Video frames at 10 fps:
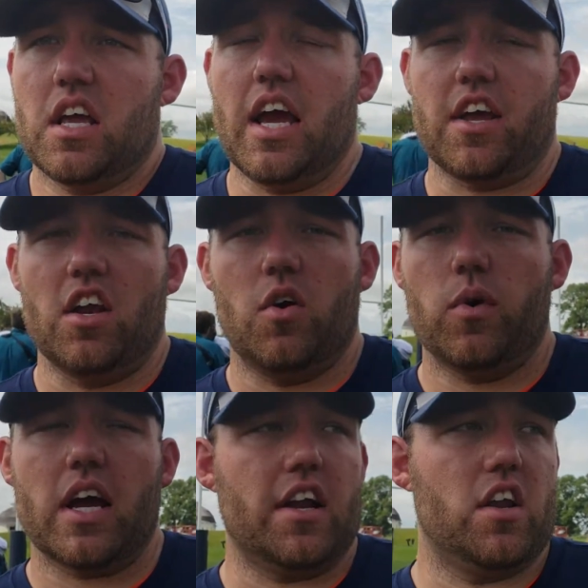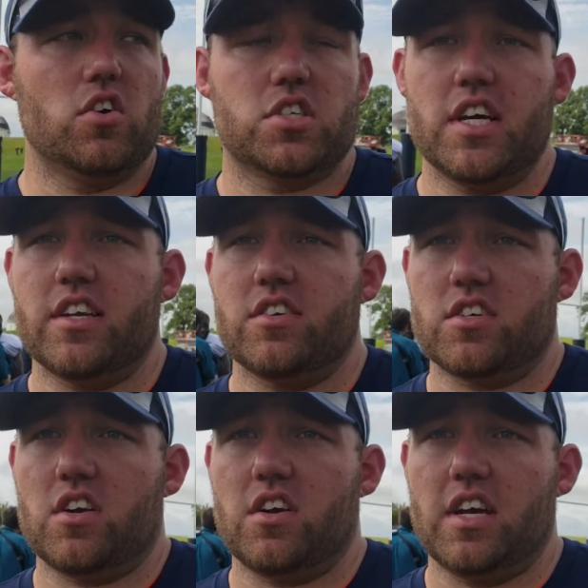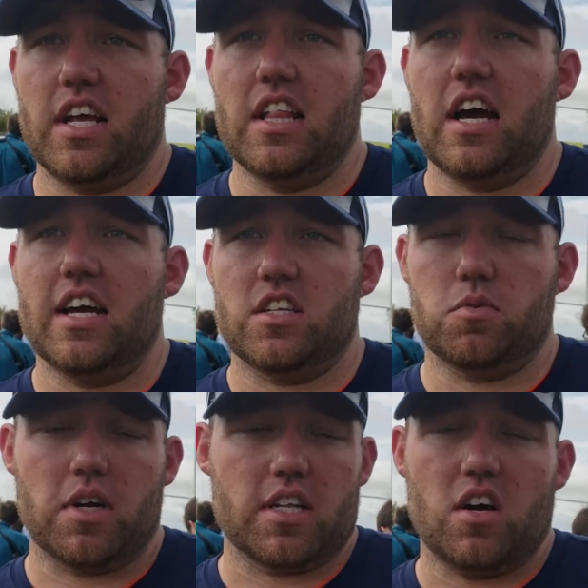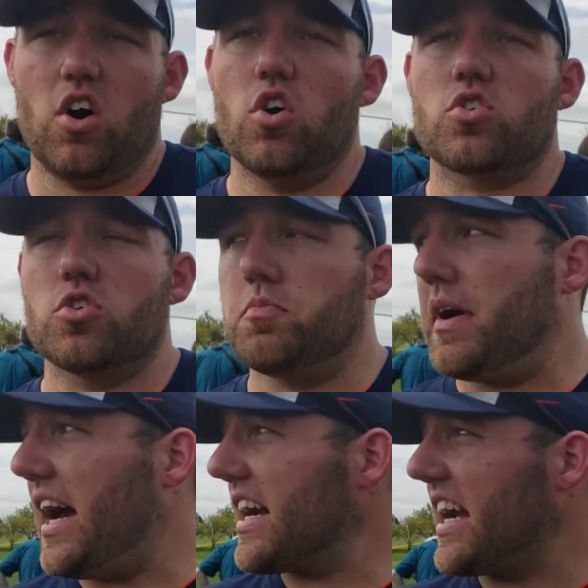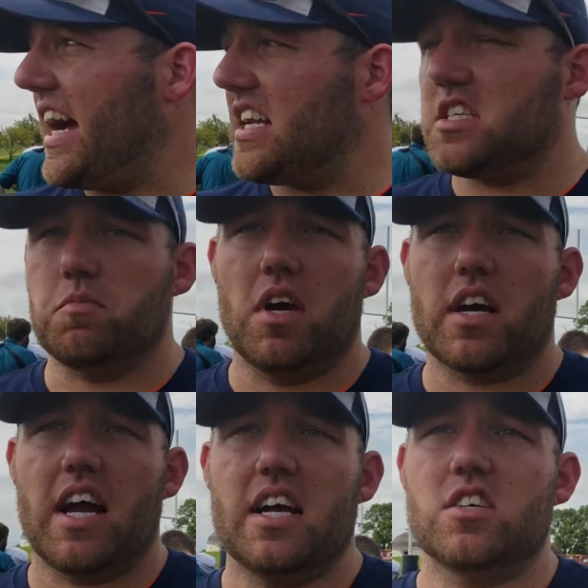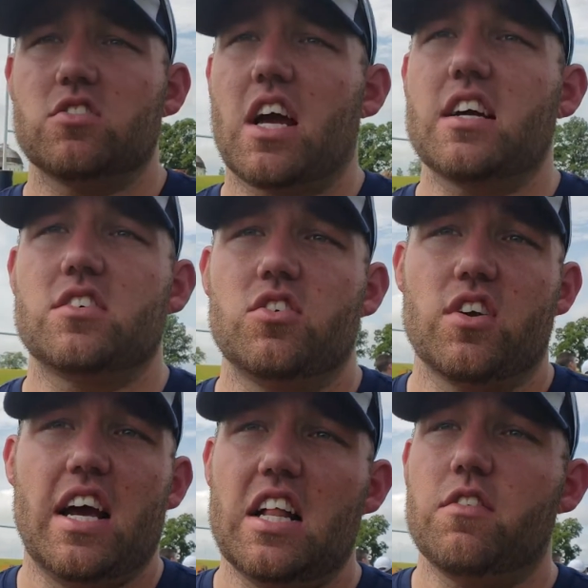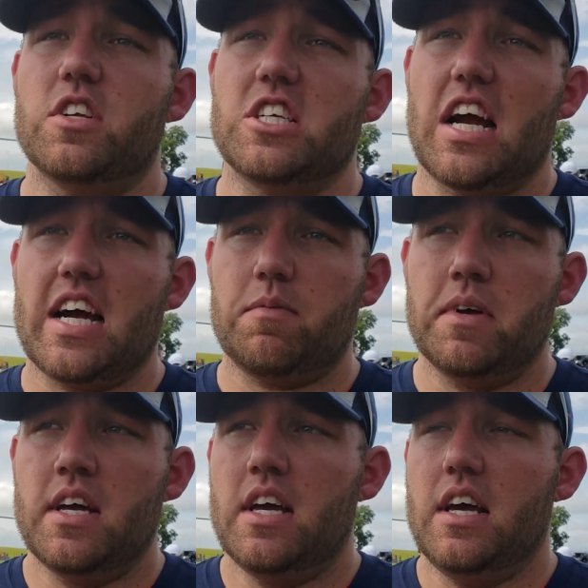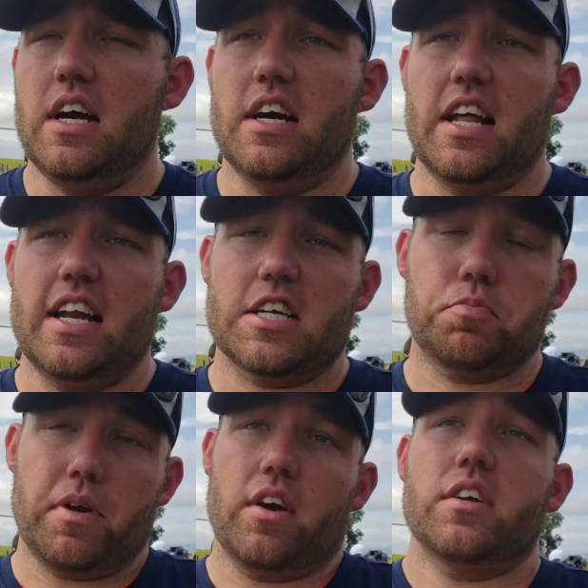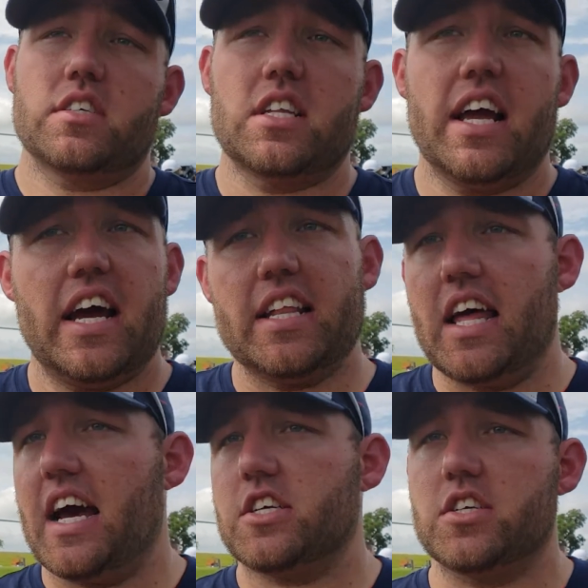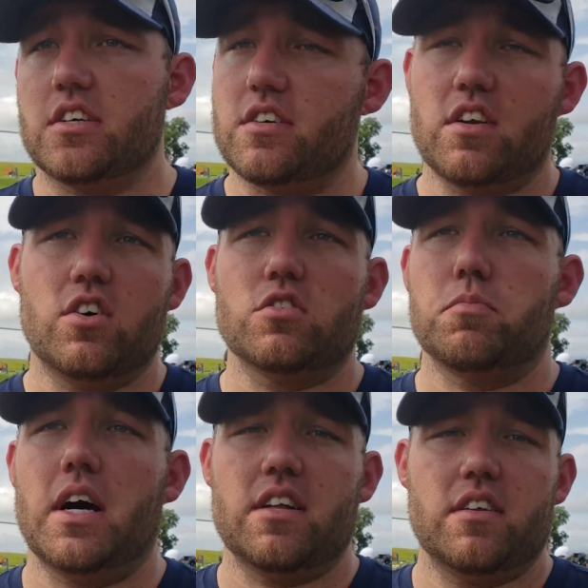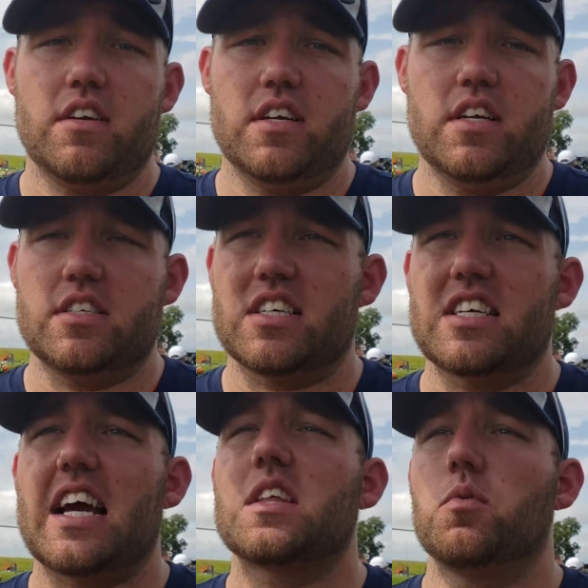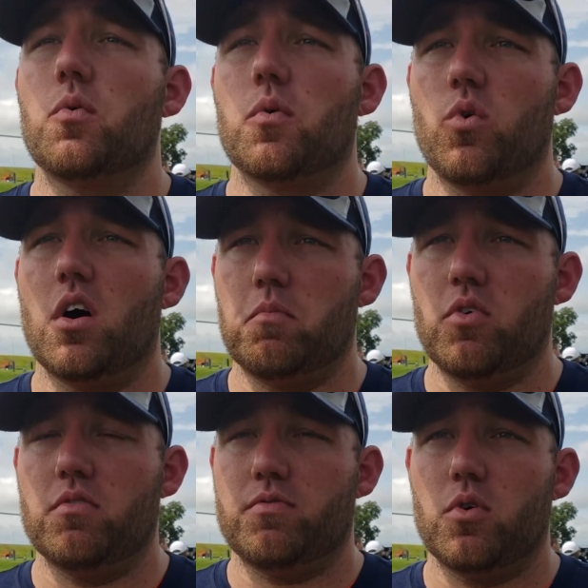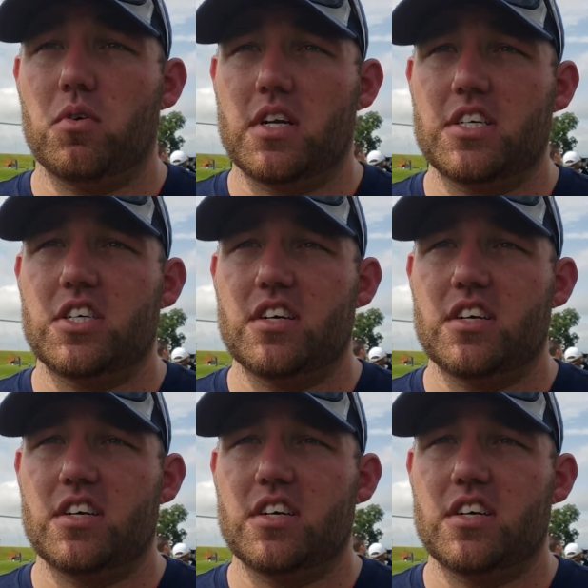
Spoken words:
Yeah, you know, we got no seniors on our D-line, so we got the whole group back, added some young guys. Those guys are doing a hell of a job. That experience they had last year, you know, is exactly what we want moving forward this year.